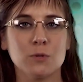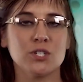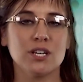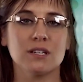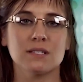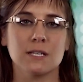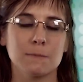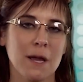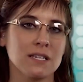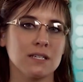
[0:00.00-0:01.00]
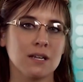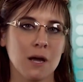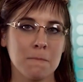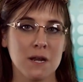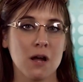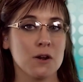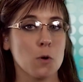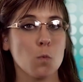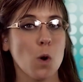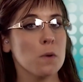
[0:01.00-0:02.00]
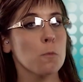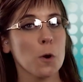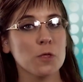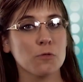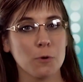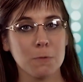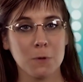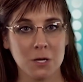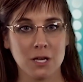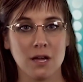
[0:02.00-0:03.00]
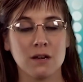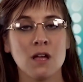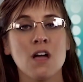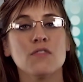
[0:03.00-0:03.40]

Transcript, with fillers: machine is expected to come in under 1.3 million,